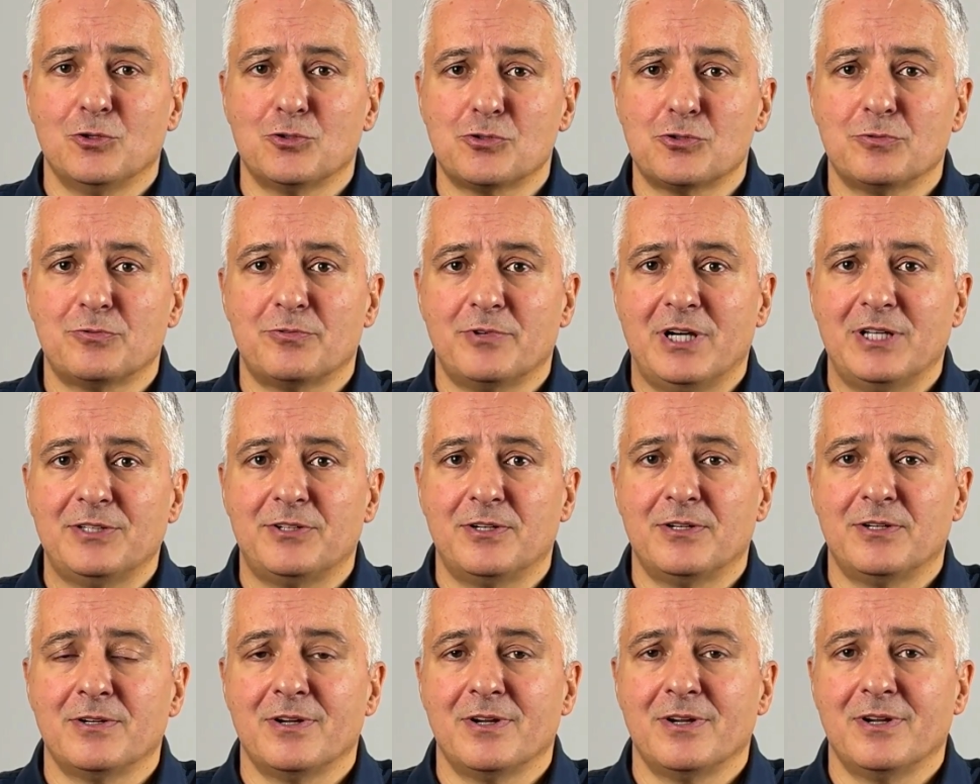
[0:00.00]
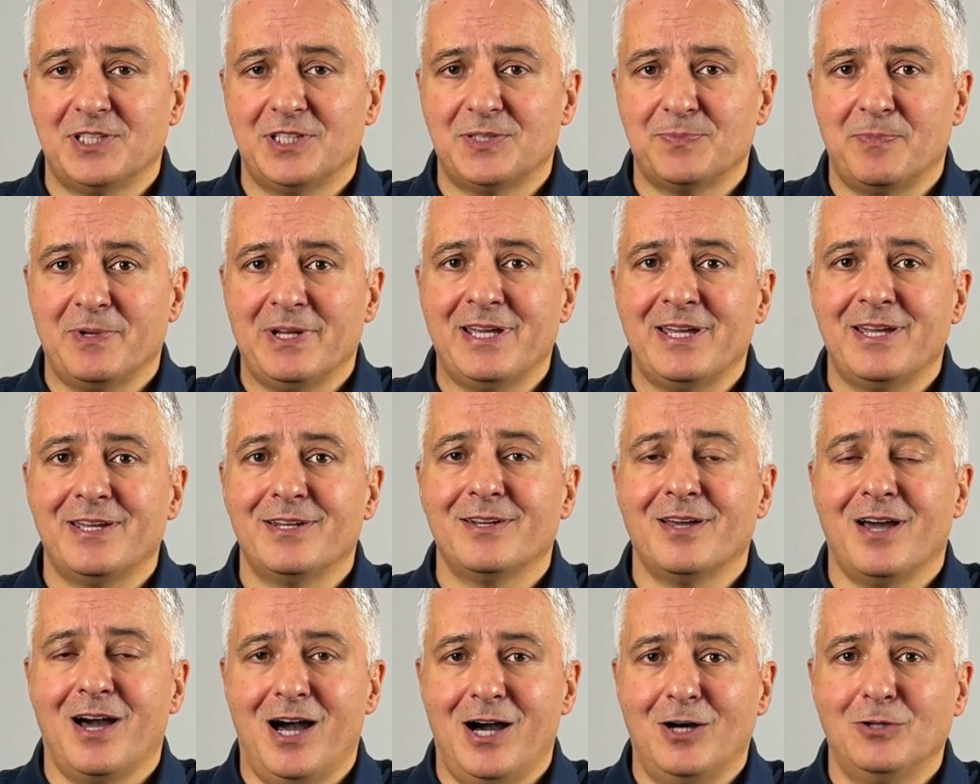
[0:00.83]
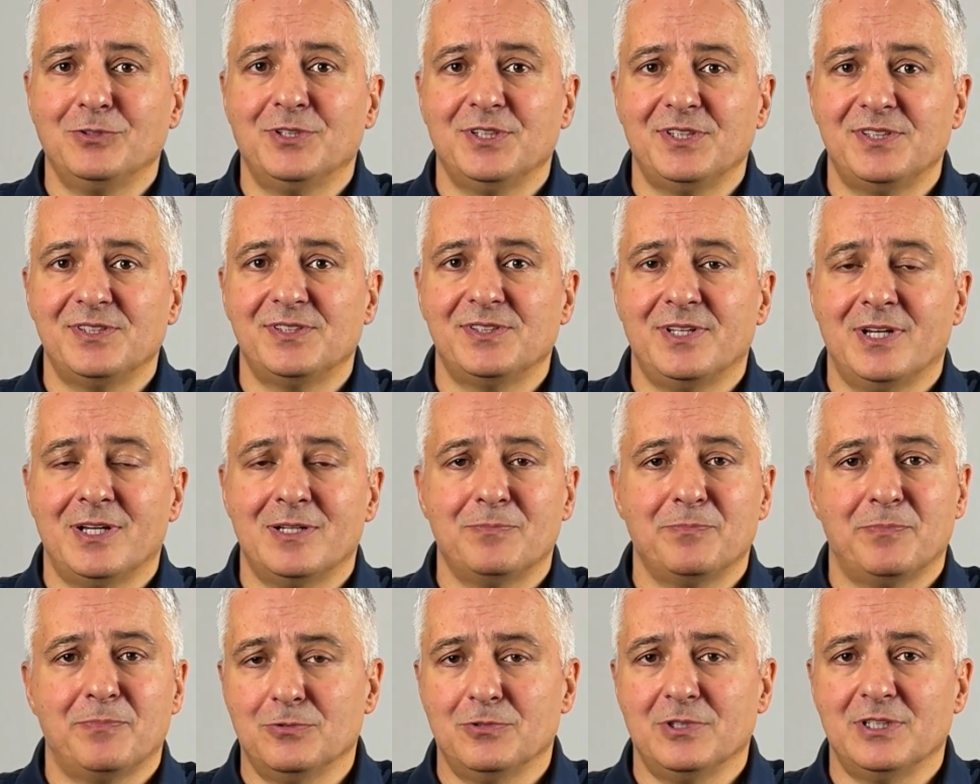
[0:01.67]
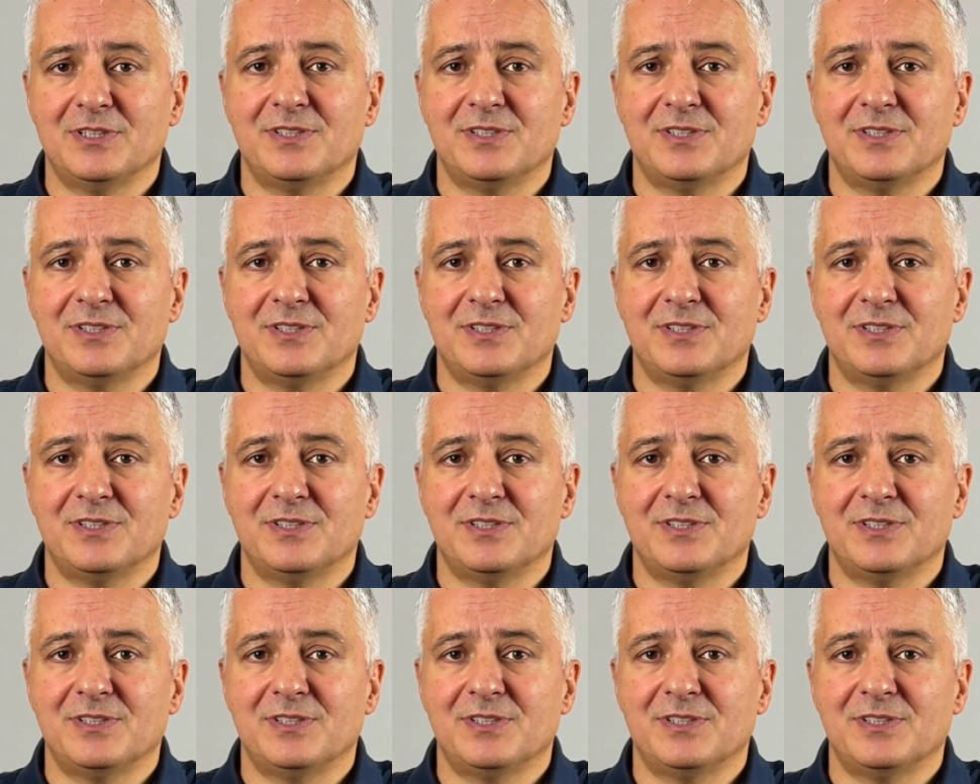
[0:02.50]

you should rather explain how this is done to,